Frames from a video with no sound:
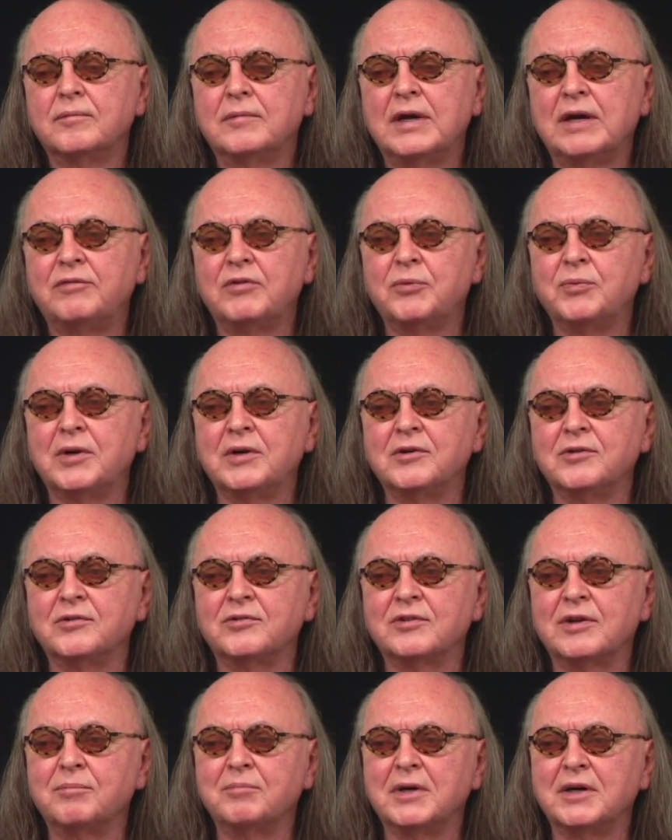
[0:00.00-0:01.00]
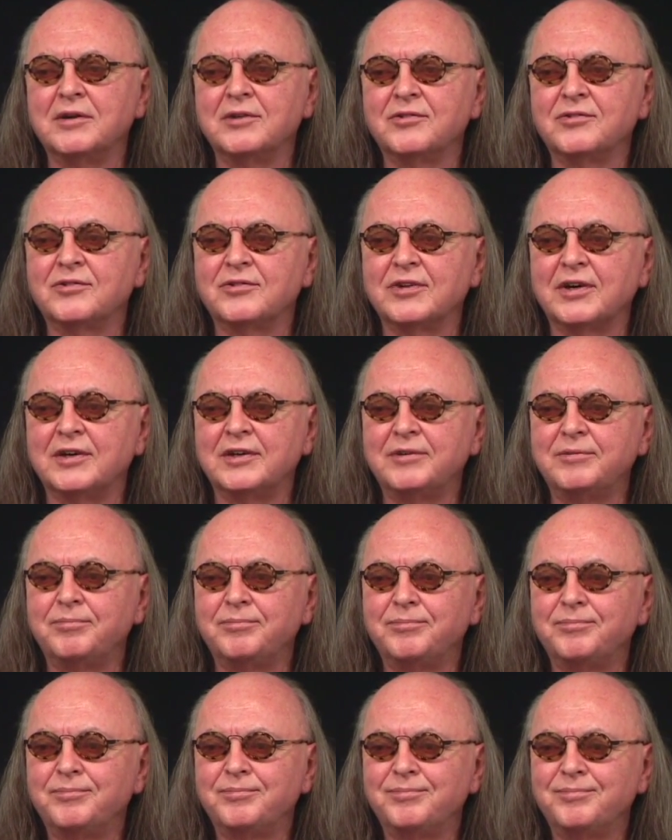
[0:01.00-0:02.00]
everyone is somebody's son
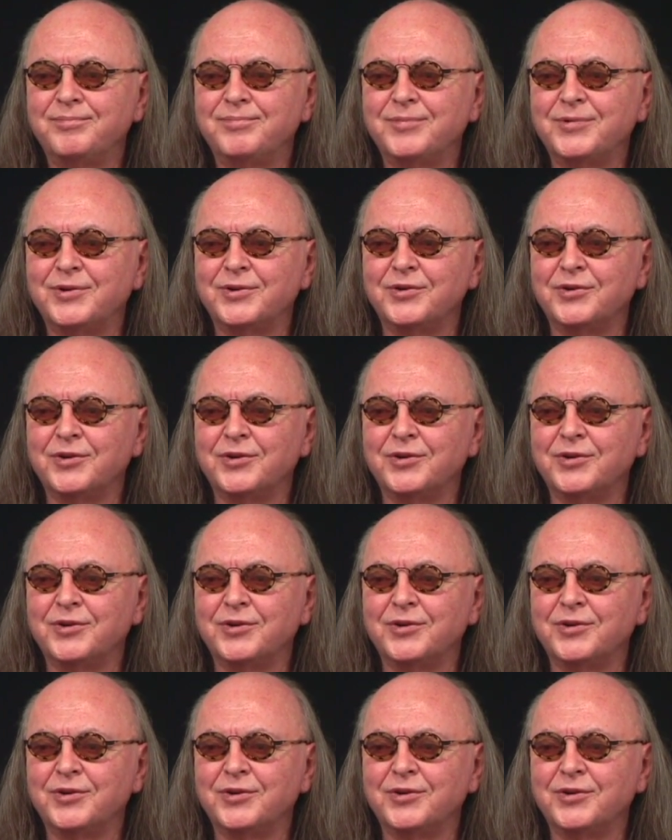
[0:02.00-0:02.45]
or